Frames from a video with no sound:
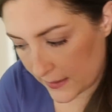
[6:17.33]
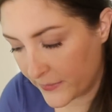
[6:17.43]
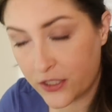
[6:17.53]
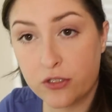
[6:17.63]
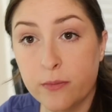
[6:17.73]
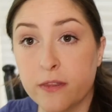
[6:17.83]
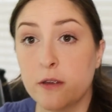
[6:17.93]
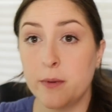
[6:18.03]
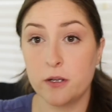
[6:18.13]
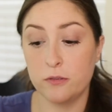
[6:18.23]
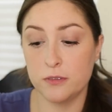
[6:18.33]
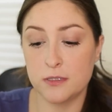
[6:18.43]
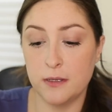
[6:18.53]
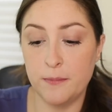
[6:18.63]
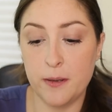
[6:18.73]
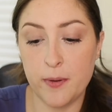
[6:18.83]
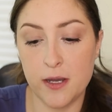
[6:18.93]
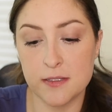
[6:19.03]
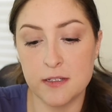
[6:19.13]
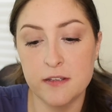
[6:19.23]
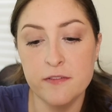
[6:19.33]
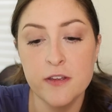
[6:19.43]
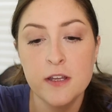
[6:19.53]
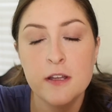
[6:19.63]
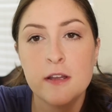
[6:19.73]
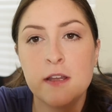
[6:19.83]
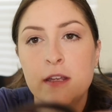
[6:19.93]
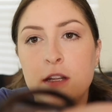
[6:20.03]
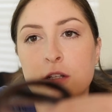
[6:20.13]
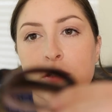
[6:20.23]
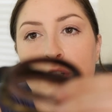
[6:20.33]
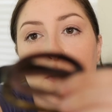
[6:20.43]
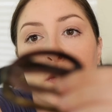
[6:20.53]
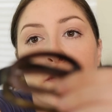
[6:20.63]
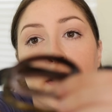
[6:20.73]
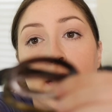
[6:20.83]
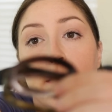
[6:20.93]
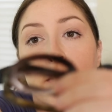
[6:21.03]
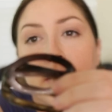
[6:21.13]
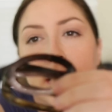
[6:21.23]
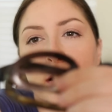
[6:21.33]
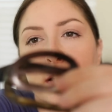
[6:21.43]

I'm assuming they're buckles. I'm not positive. Here's two of them. They're like